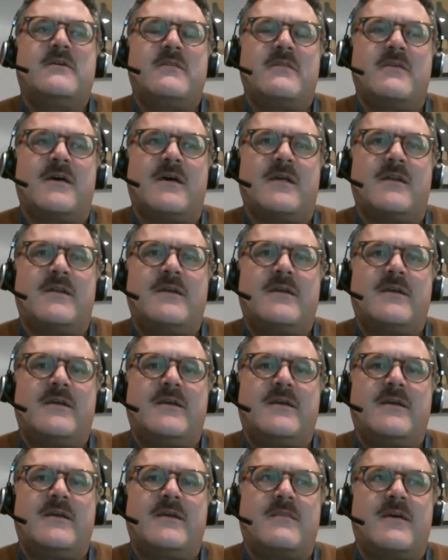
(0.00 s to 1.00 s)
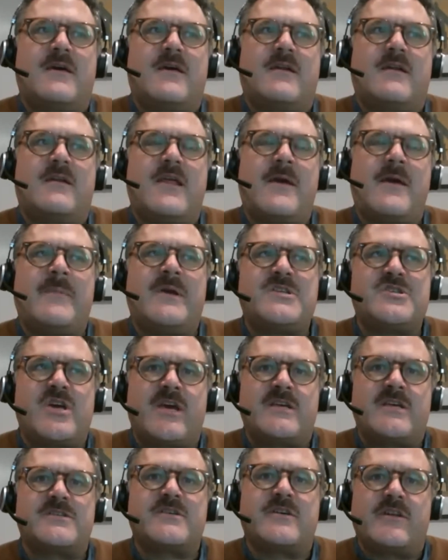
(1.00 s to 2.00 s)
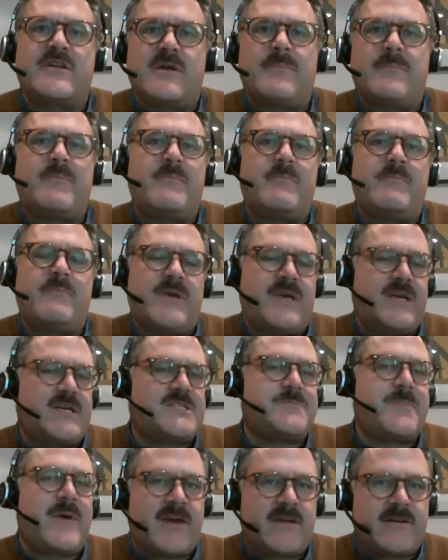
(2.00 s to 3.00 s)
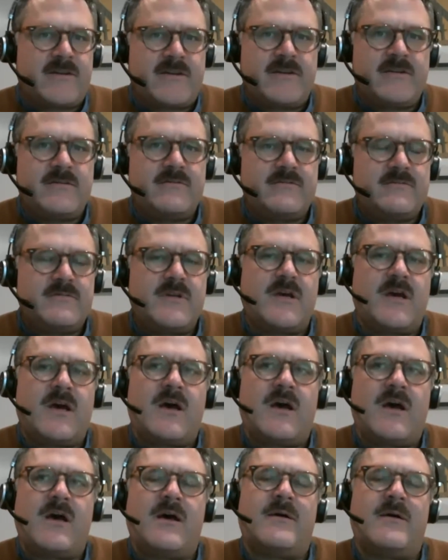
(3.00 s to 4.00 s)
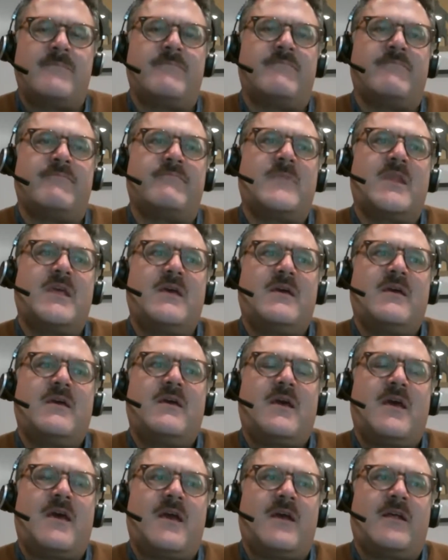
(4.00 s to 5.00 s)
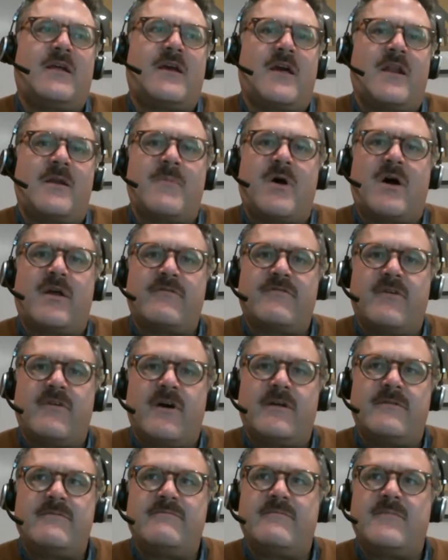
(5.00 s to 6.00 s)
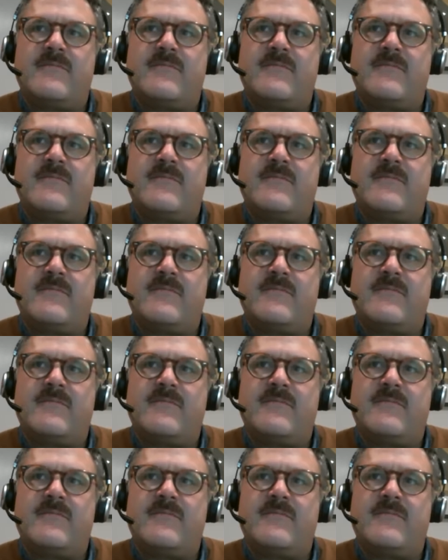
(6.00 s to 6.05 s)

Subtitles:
that MHA is going to be expanded and kind of modified.